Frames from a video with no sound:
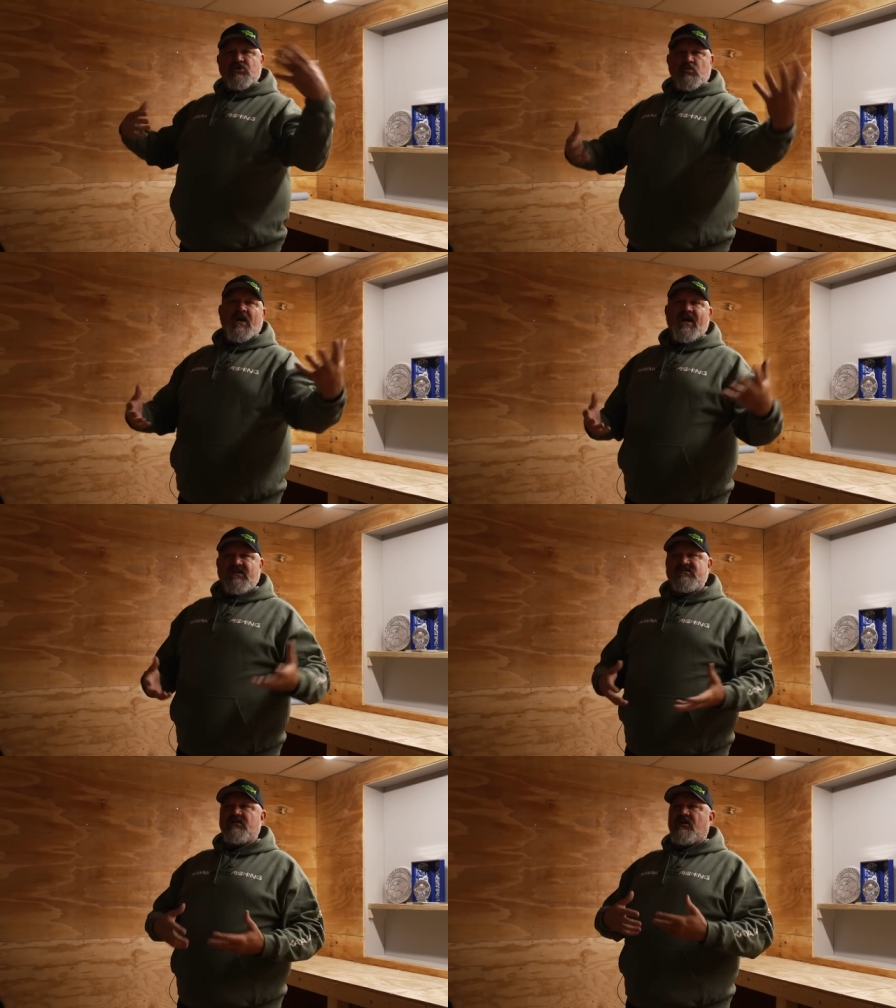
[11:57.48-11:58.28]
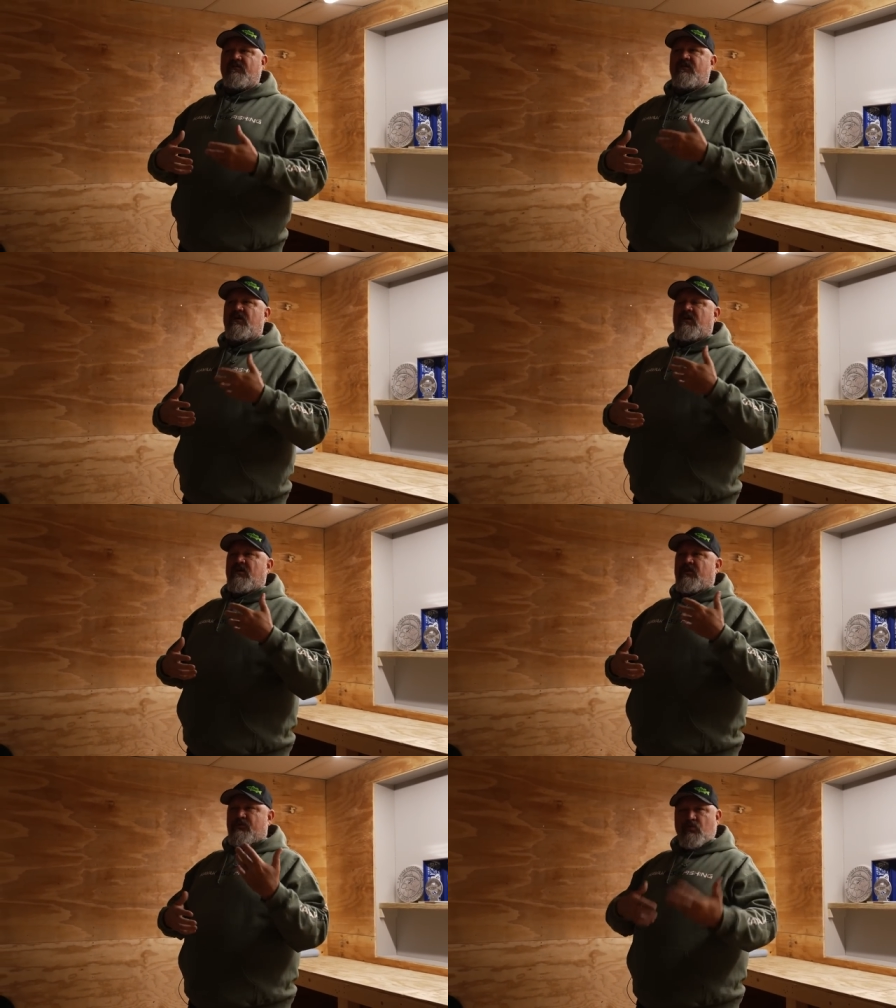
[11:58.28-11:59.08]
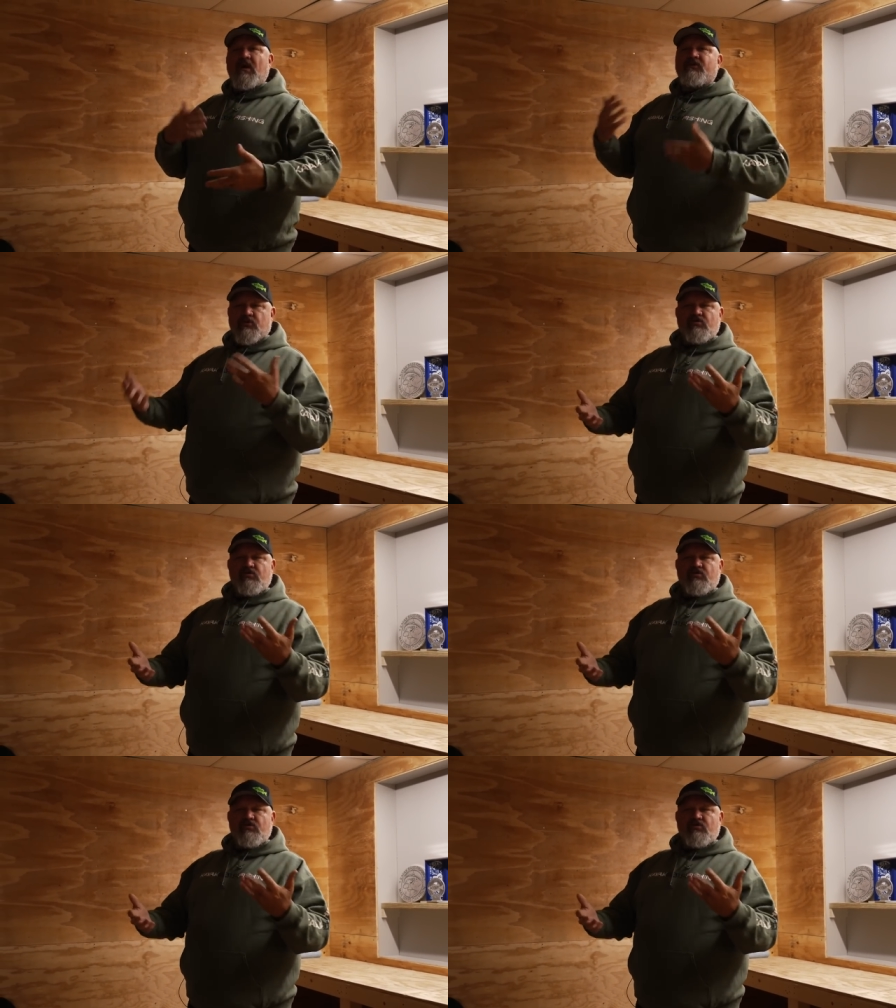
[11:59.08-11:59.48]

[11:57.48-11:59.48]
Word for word: to hang stuff throughout the